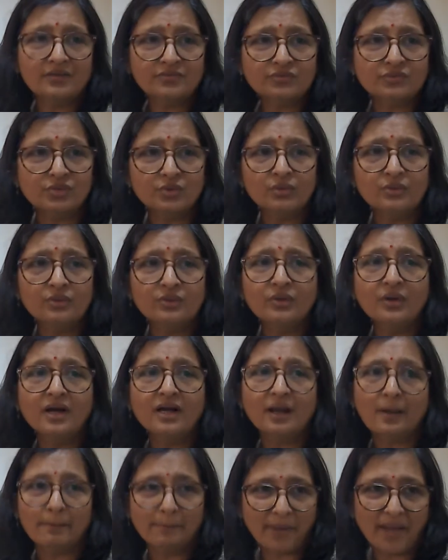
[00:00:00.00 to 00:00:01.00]
have shown you a
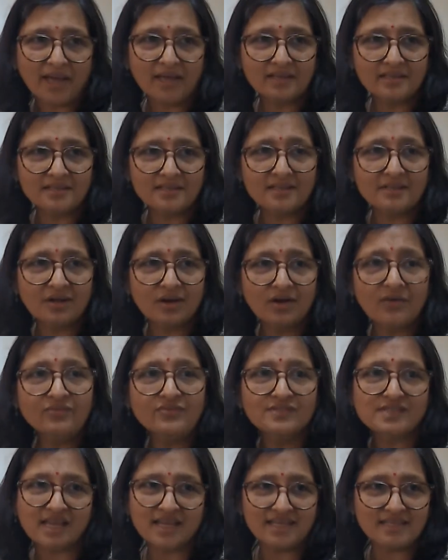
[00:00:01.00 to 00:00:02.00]
comparison of
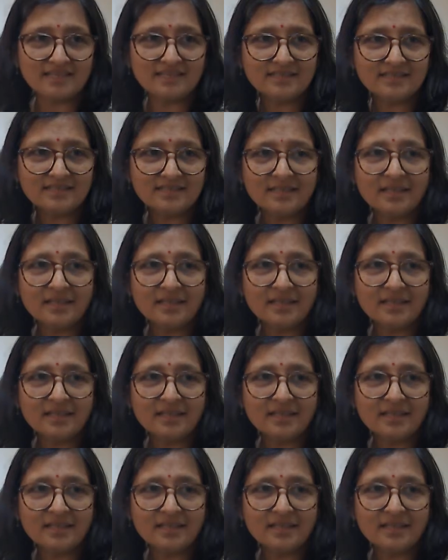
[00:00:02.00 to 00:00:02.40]
size